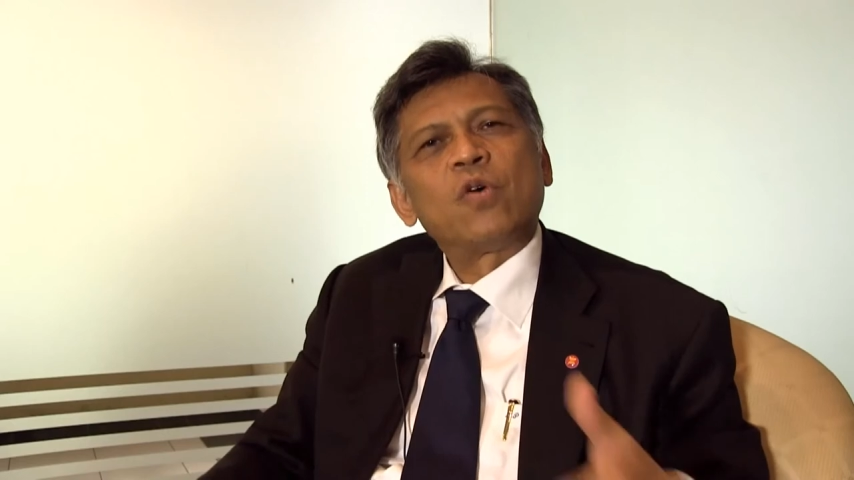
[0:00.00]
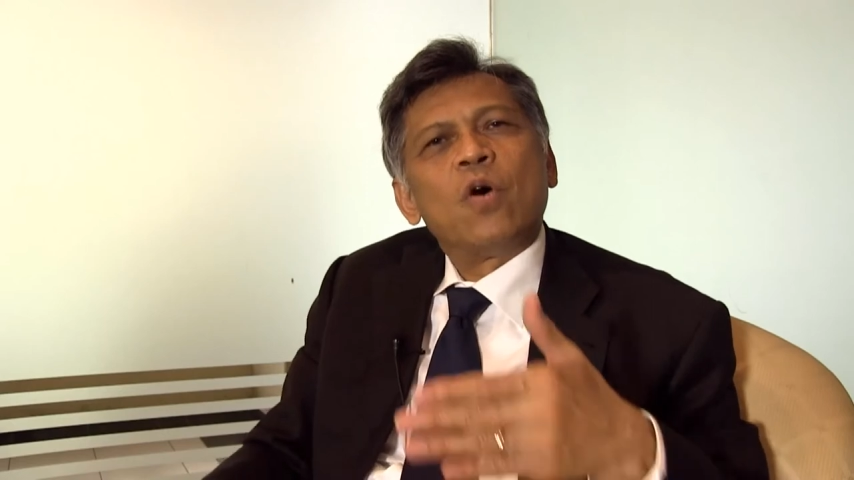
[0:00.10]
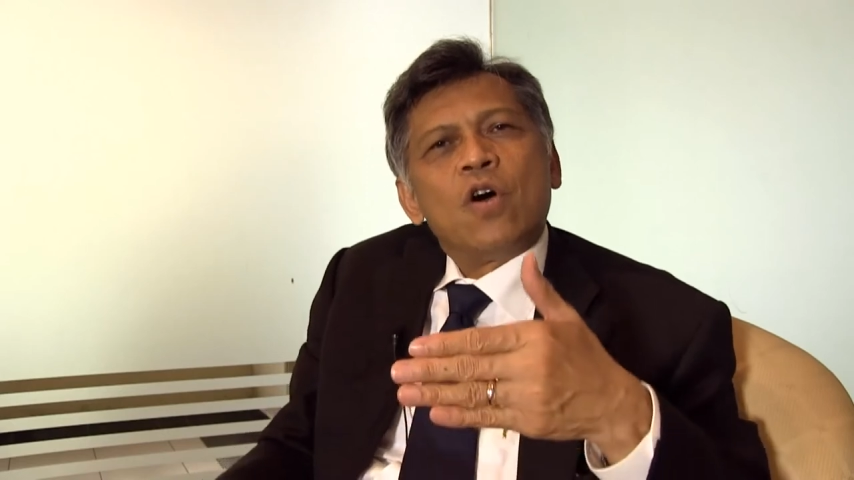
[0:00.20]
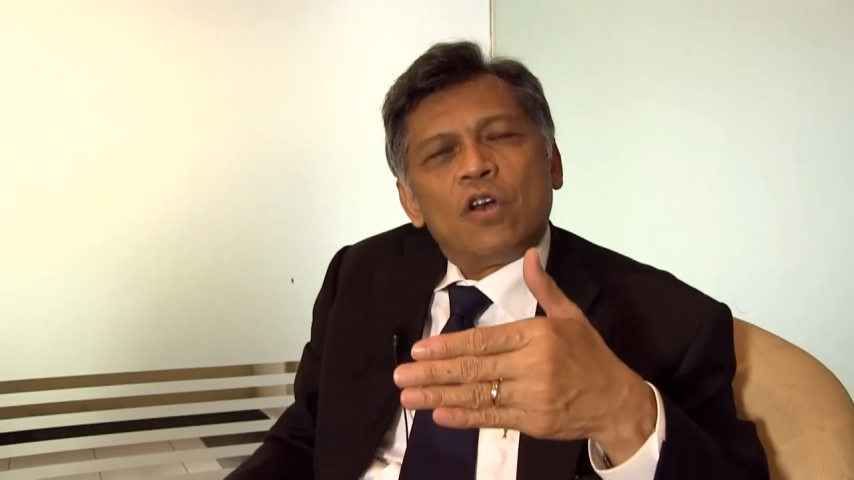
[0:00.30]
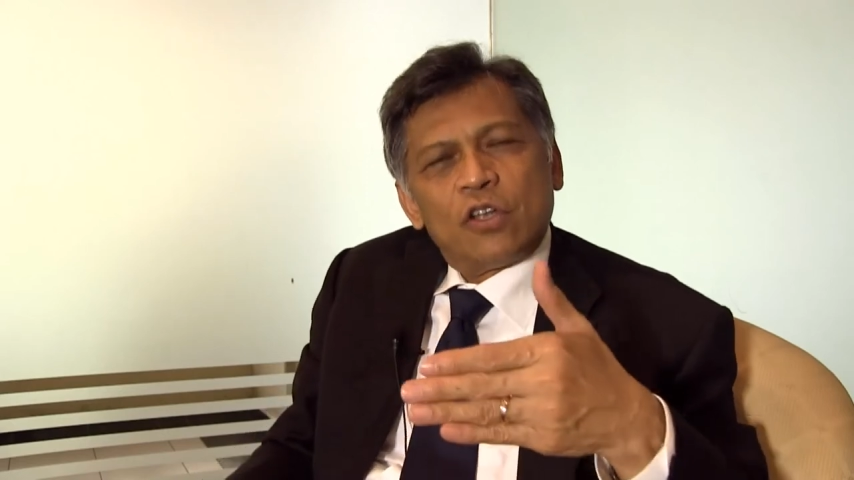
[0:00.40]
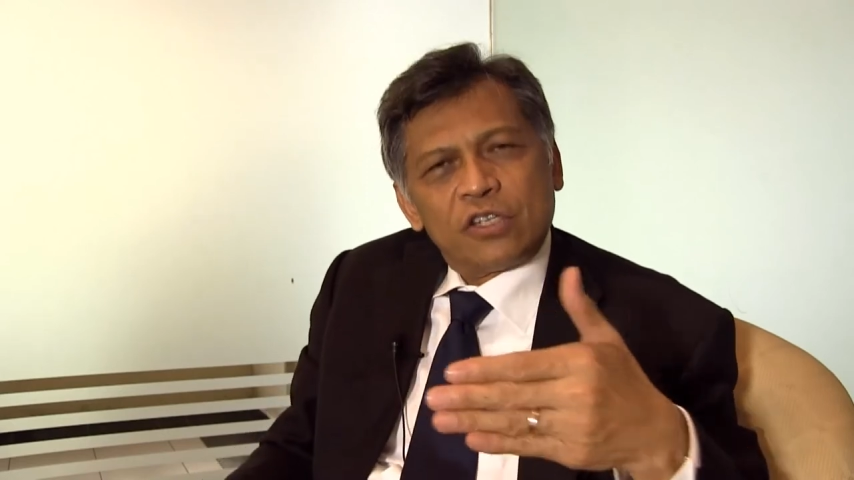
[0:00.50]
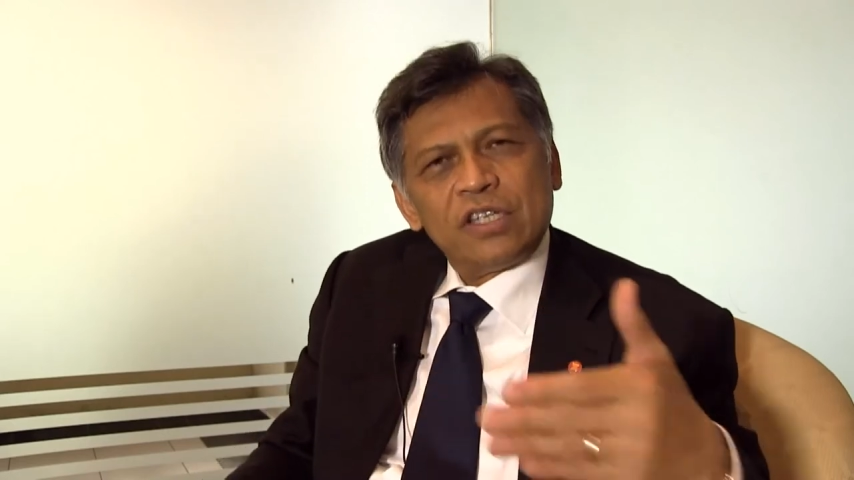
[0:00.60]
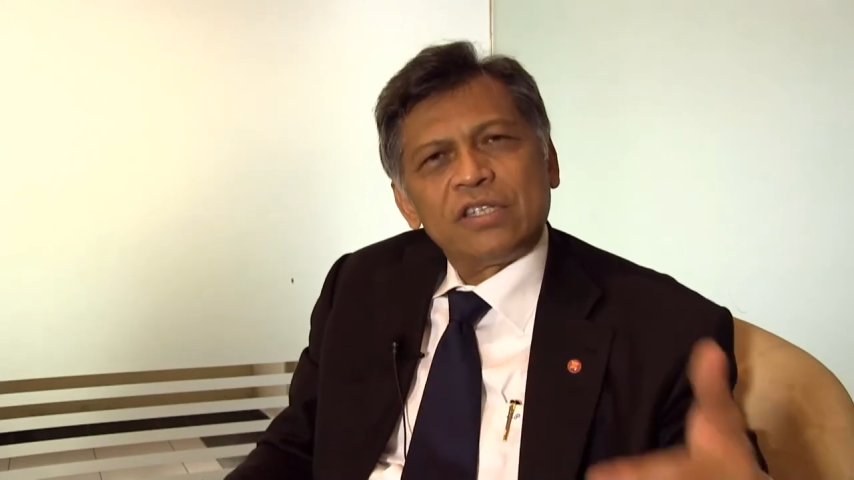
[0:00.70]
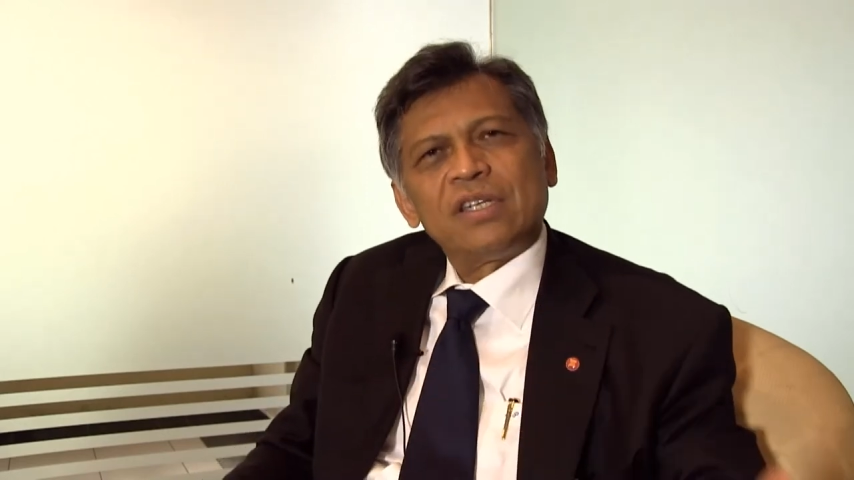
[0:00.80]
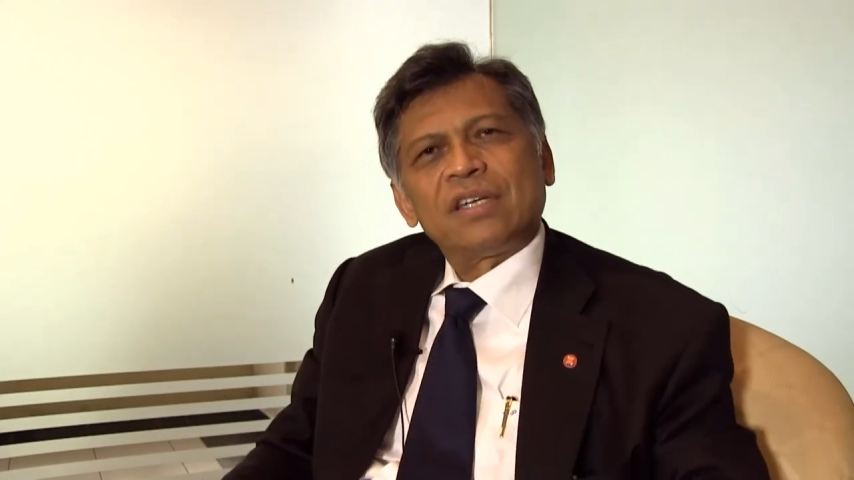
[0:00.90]
So
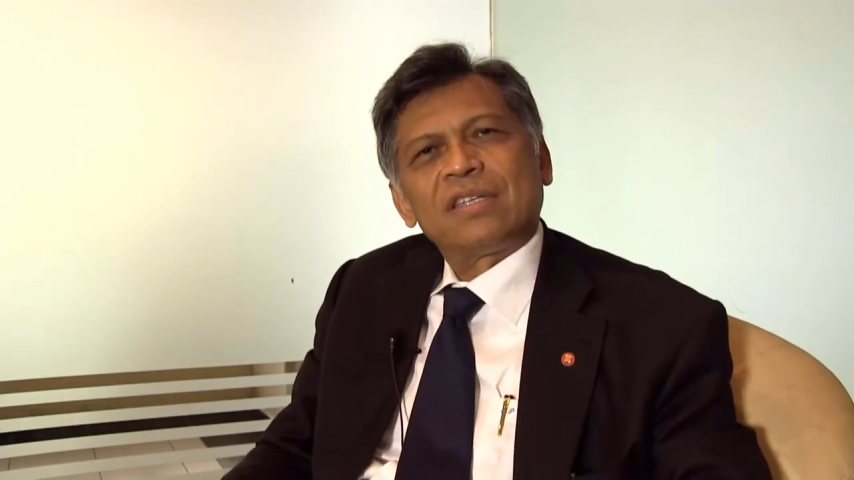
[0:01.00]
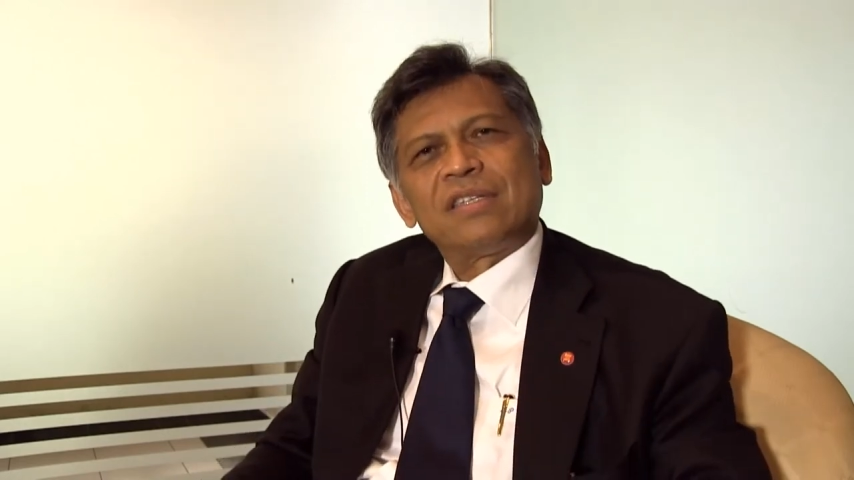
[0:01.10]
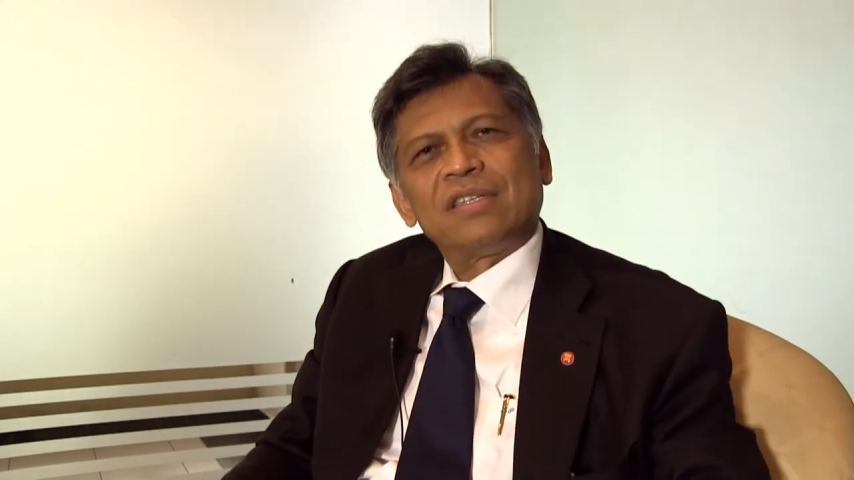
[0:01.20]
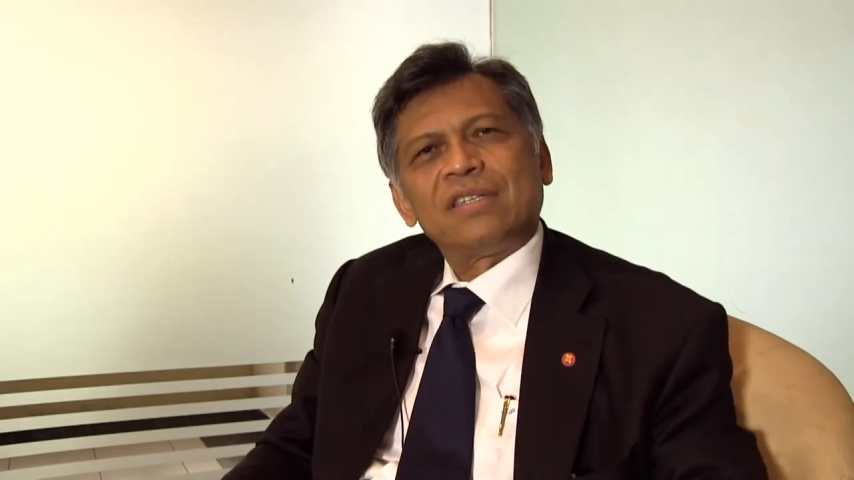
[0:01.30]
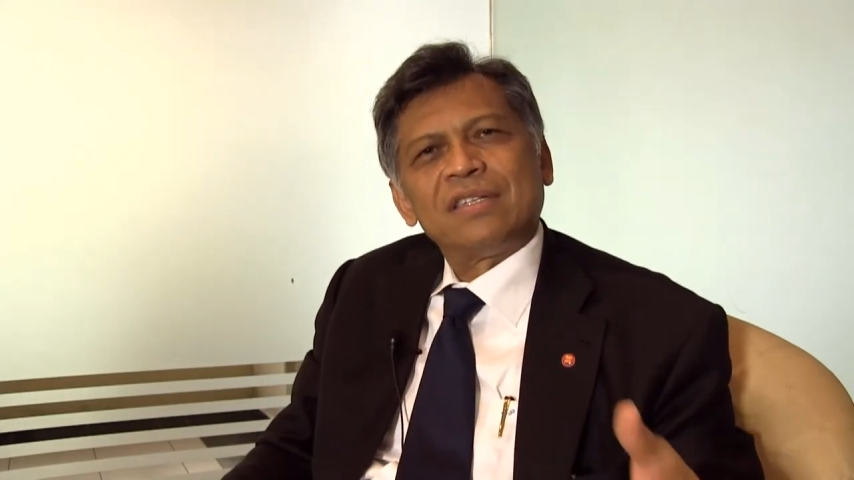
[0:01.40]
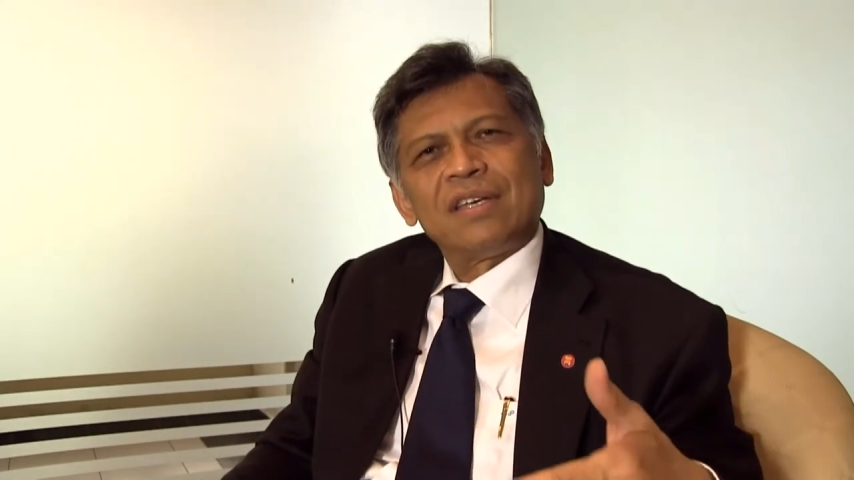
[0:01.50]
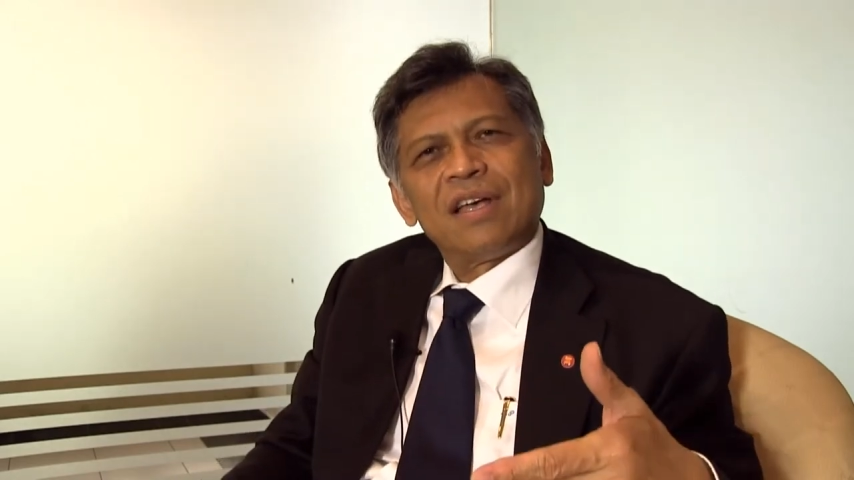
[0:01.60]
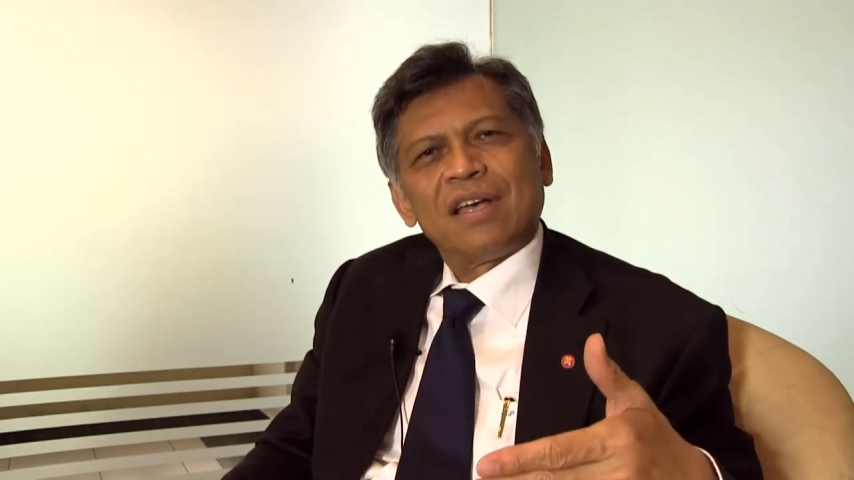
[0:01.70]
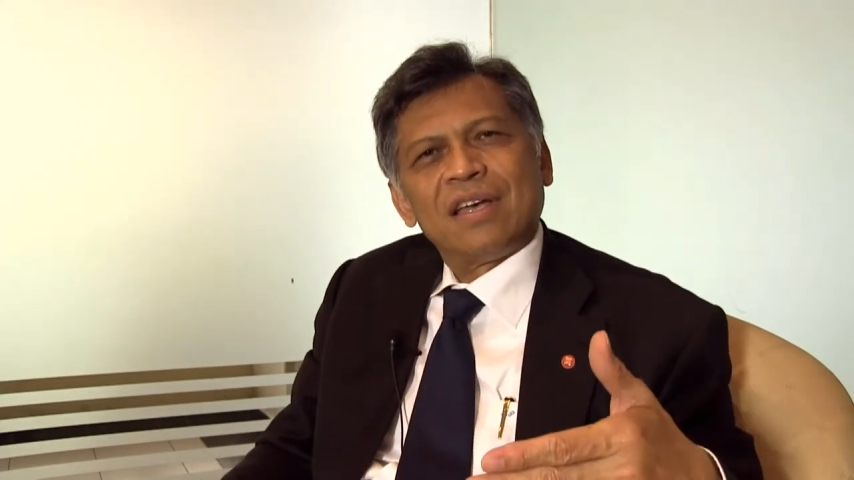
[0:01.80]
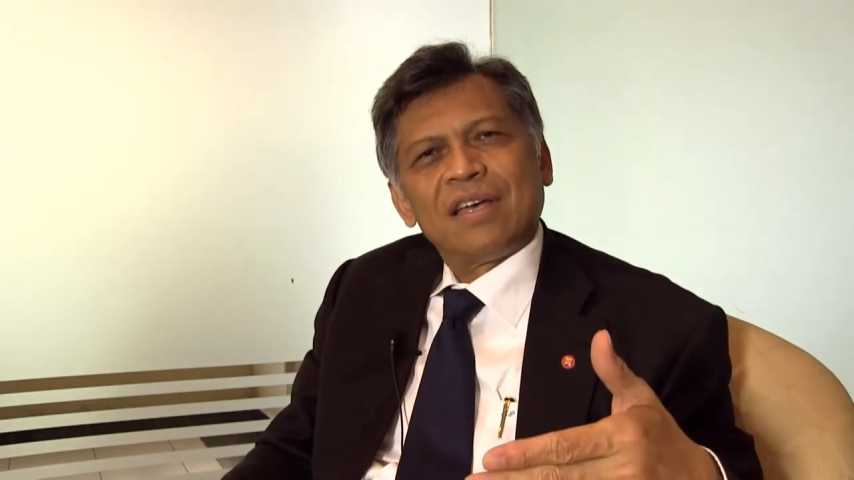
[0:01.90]
logistics